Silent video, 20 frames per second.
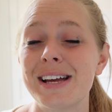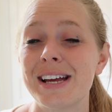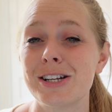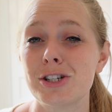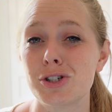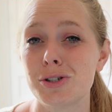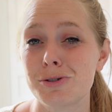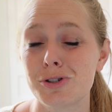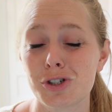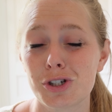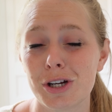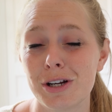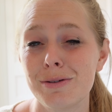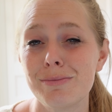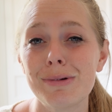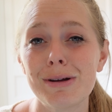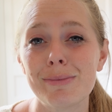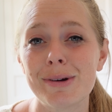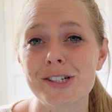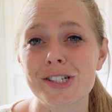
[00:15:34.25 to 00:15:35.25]
It
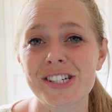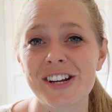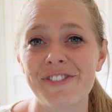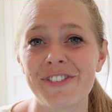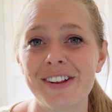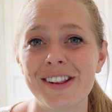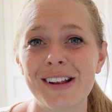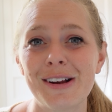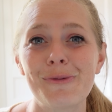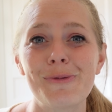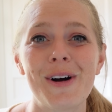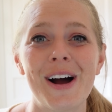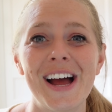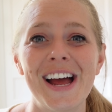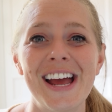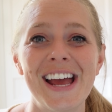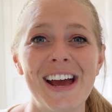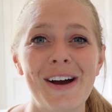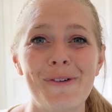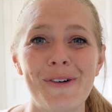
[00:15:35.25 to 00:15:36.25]
shouldn't be much different than
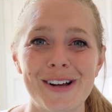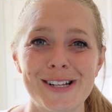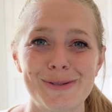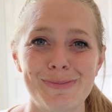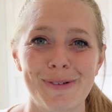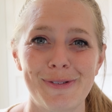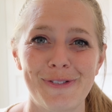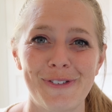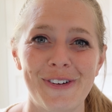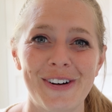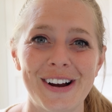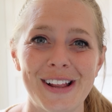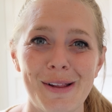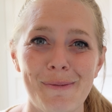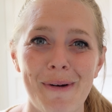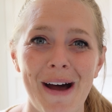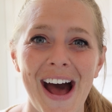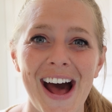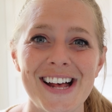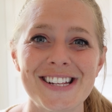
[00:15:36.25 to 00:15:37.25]
what it was before in the
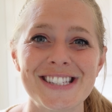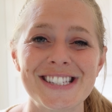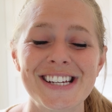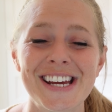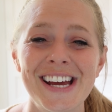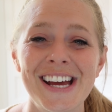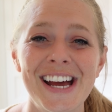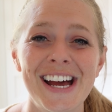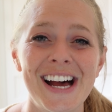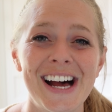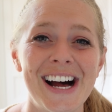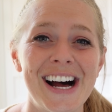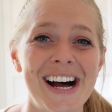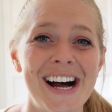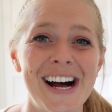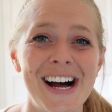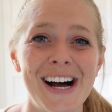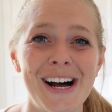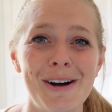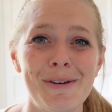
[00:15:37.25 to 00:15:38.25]
past,
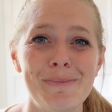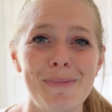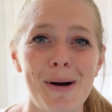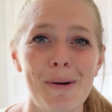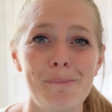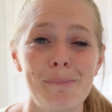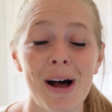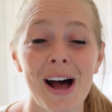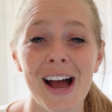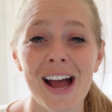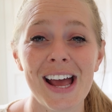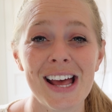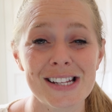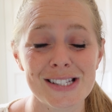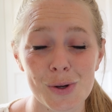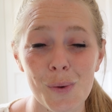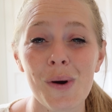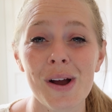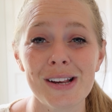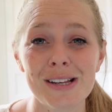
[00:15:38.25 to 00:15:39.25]
but
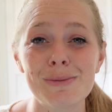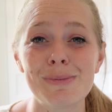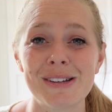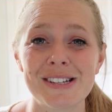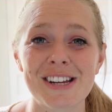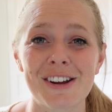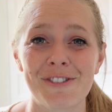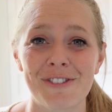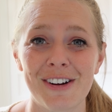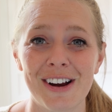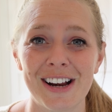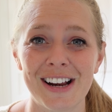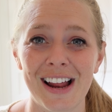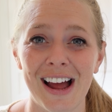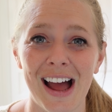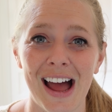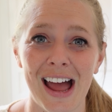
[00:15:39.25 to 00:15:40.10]
it's going to be different.